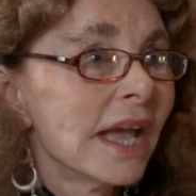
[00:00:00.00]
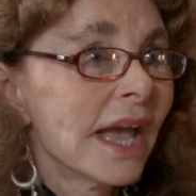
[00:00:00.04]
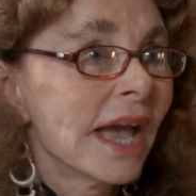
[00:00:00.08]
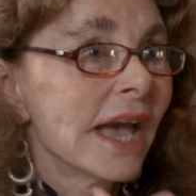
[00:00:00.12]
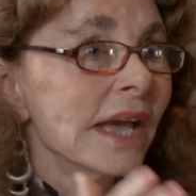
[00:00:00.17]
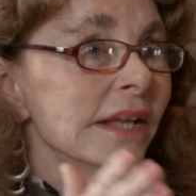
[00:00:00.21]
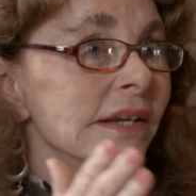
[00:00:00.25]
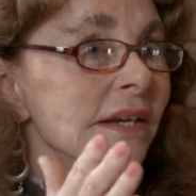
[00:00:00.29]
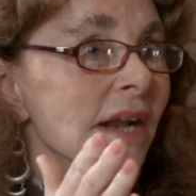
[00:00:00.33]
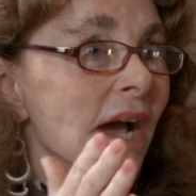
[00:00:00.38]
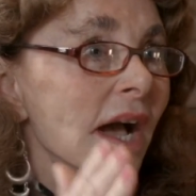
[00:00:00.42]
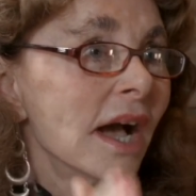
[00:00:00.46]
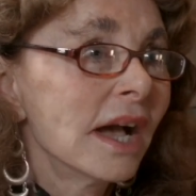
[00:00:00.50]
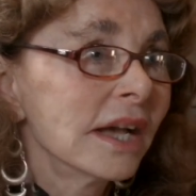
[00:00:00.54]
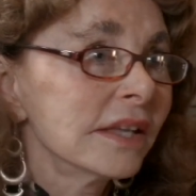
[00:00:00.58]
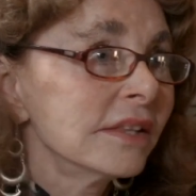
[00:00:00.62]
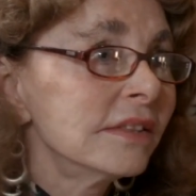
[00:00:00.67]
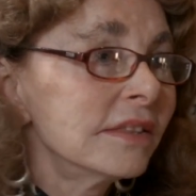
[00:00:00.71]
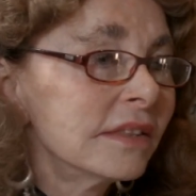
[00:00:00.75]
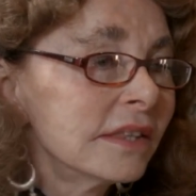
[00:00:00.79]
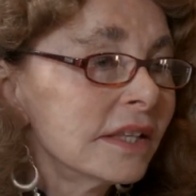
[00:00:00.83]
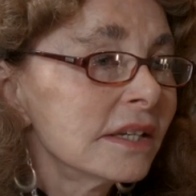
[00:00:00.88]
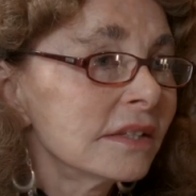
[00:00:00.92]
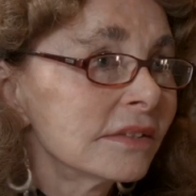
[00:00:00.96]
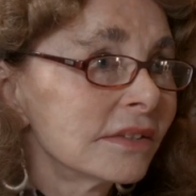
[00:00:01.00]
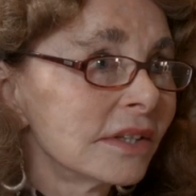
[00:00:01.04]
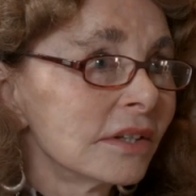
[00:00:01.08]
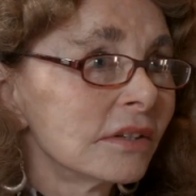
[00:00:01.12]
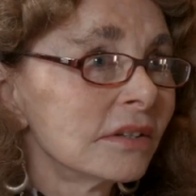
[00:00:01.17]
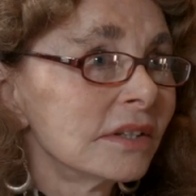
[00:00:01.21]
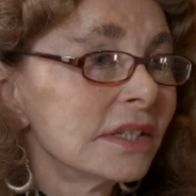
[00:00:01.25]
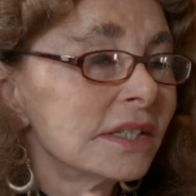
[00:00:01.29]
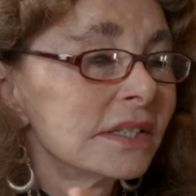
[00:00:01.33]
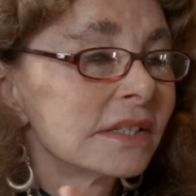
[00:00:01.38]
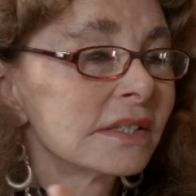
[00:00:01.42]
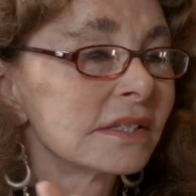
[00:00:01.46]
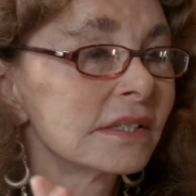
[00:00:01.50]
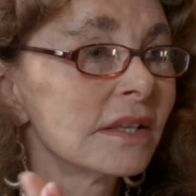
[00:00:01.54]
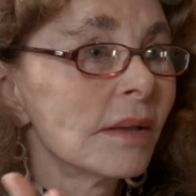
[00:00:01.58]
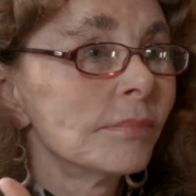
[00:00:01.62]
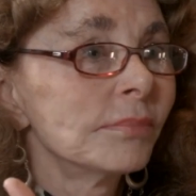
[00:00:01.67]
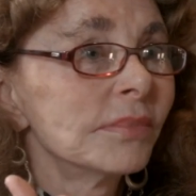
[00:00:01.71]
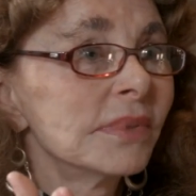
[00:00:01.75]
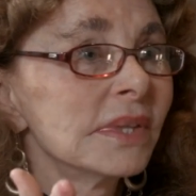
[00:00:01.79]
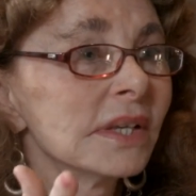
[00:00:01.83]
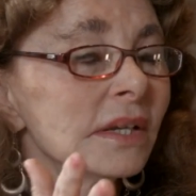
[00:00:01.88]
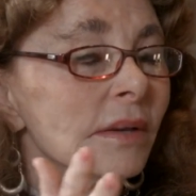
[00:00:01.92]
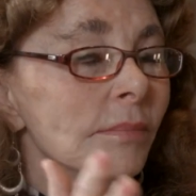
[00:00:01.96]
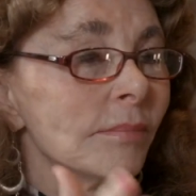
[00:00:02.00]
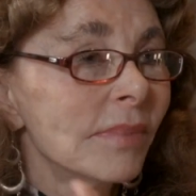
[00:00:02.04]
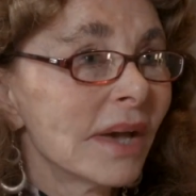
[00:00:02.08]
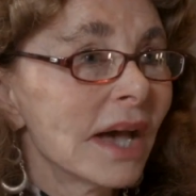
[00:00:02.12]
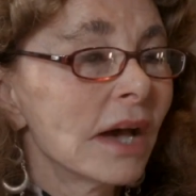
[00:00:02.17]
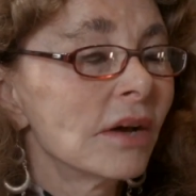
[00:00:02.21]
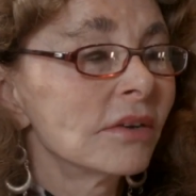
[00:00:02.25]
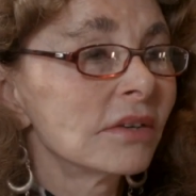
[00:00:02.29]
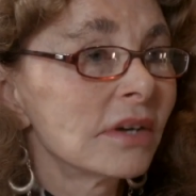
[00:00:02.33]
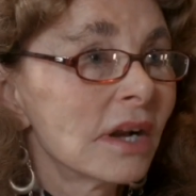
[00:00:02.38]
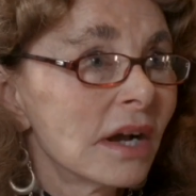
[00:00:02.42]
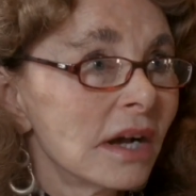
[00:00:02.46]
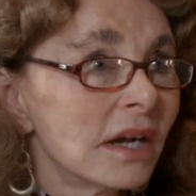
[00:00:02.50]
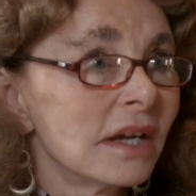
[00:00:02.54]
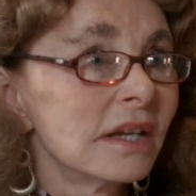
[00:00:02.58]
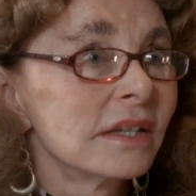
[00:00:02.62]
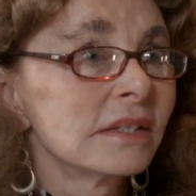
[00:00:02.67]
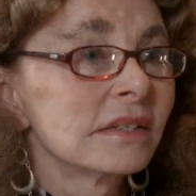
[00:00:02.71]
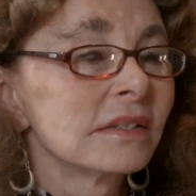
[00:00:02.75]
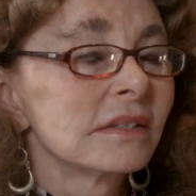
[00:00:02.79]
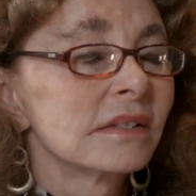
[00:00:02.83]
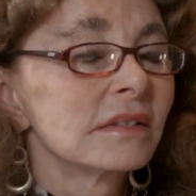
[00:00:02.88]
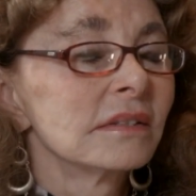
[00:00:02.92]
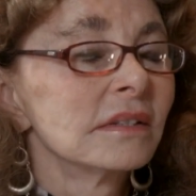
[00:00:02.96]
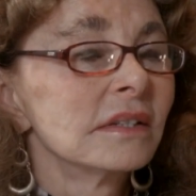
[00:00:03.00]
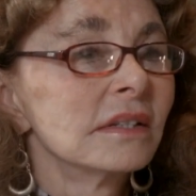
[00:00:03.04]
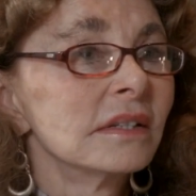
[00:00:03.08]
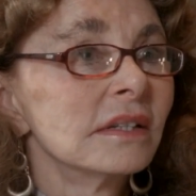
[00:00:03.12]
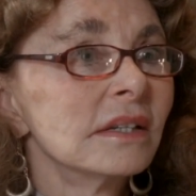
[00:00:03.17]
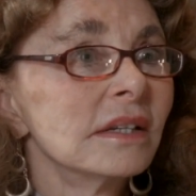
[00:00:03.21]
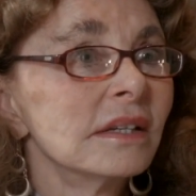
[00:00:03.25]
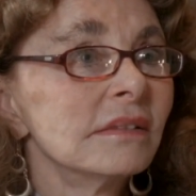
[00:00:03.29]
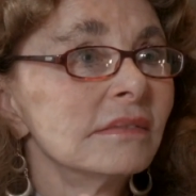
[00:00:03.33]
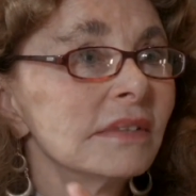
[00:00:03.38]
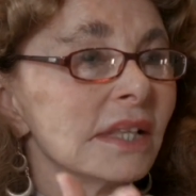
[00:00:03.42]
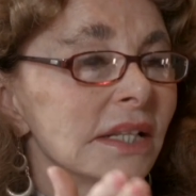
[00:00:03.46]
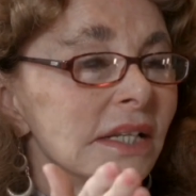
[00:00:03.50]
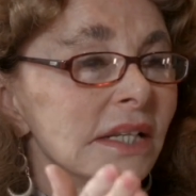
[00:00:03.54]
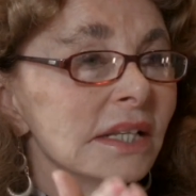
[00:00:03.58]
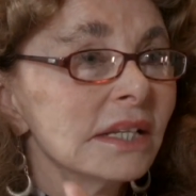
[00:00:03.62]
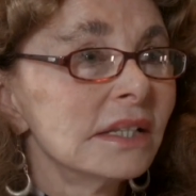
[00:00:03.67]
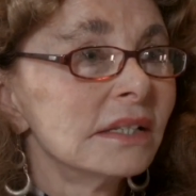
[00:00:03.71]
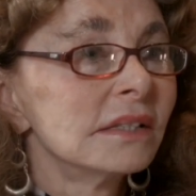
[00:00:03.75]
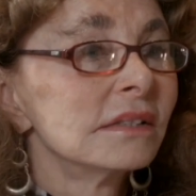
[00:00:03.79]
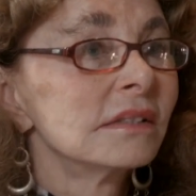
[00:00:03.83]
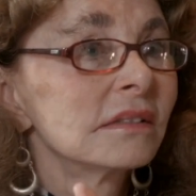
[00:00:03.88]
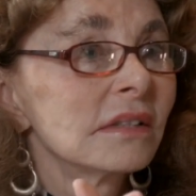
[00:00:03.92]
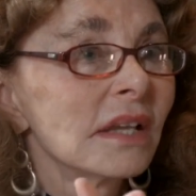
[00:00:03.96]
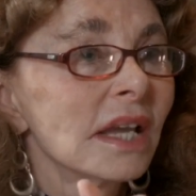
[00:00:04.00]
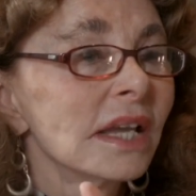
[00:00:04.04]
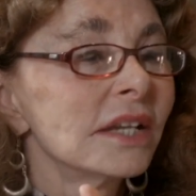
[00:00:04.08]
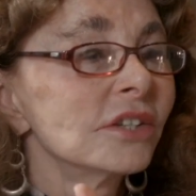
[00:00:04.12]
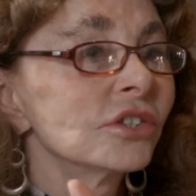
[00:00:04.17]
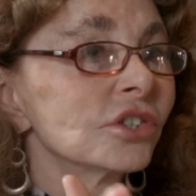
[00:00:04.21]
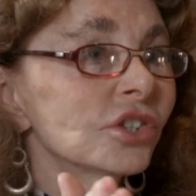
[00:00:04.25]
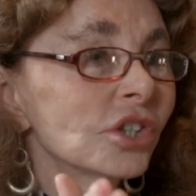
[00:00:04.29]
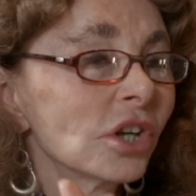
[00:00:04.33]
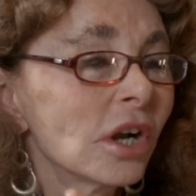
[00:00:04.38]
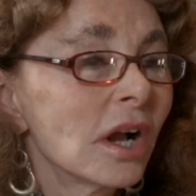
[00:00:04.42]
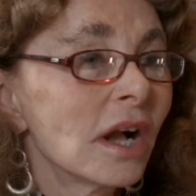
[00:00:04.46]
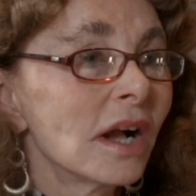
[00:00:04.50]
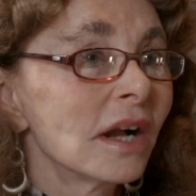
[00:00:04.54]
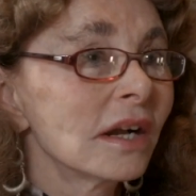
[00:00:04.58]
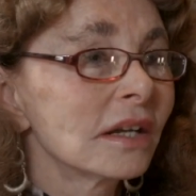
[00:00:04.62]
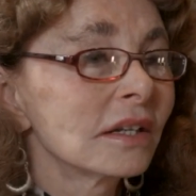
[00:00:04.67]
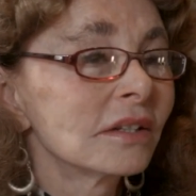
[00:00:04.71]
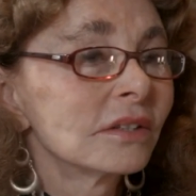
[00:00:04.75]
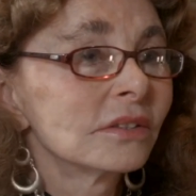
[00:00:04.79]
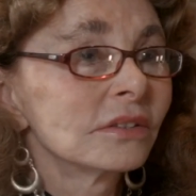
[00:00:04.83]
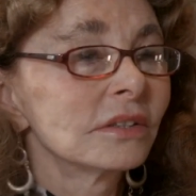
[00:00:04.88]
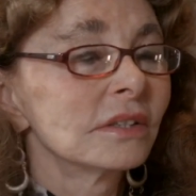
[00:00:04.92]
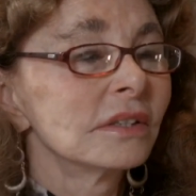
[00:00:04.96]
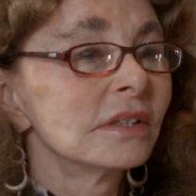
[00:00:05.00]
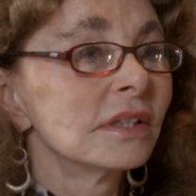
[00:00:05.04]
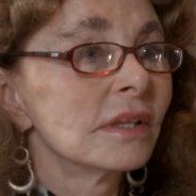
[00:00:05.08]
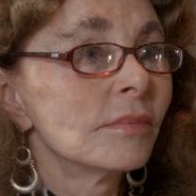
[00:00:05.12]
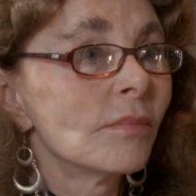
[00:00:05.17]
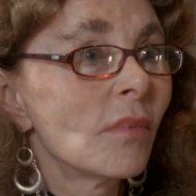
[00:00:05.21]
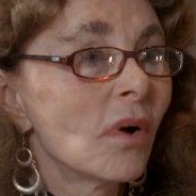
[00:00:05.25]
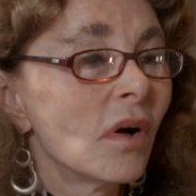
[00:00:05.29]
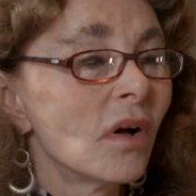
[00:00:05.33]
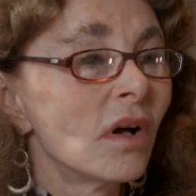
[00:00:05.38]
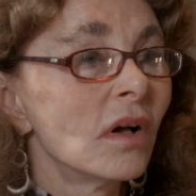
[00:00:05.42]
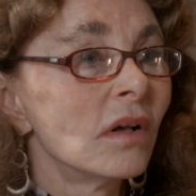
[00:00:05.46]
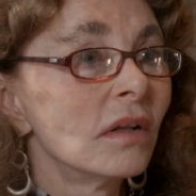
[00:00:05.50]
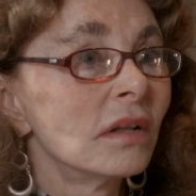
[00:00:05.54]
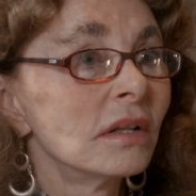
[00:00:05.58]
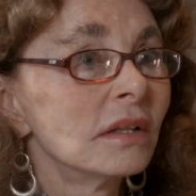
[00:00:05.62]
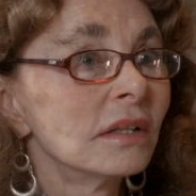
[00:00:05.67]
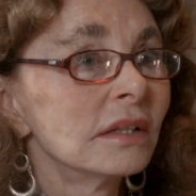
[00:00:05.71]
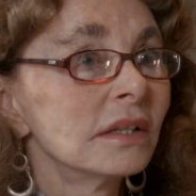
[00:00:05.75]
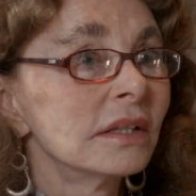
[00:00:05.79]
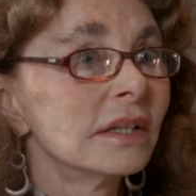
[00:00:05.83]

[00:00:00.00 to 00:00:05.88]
And I think there is something about us that is a shock to them all.